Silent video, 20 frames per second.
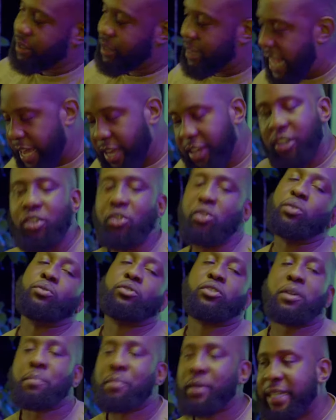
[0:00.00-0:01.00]
Thank you.
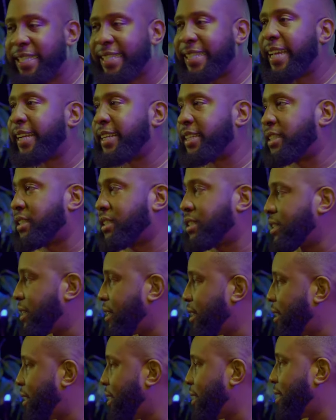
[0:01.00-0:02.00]
Somebody said it's
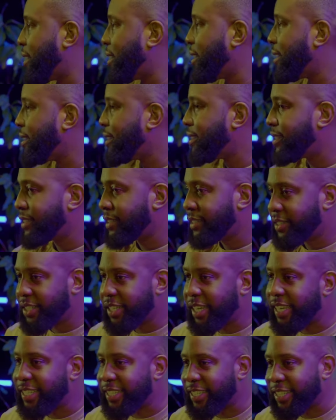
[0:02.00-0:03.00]

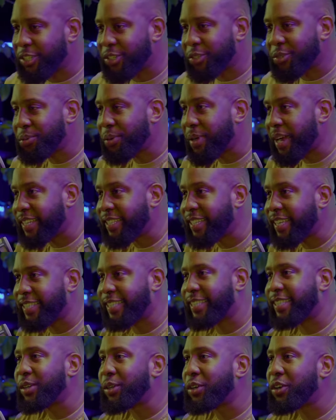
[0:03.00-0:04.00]
Jesus Christ,
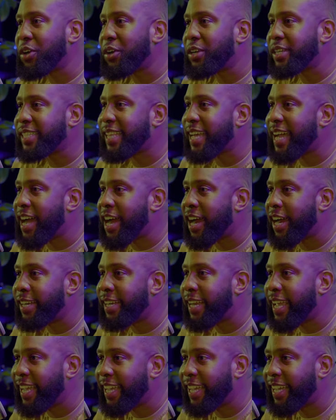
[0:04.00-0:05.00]
it's the girls that are
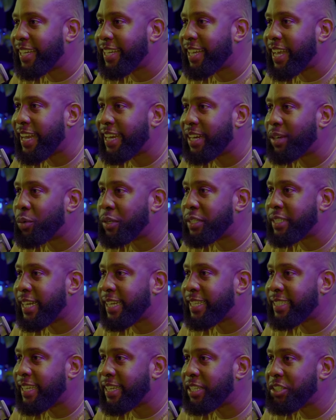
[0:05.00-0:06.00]
naked that are the ones that
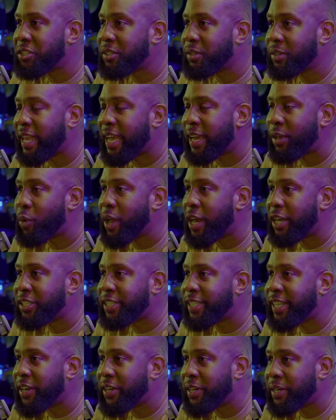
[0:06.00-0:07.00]
are saying, like, why are you
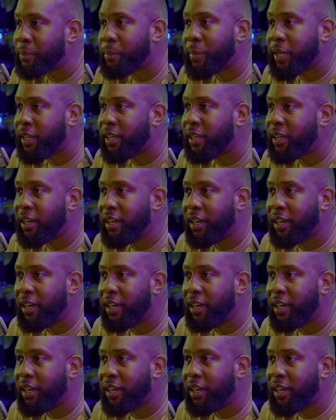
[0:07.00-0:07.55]
staring at me?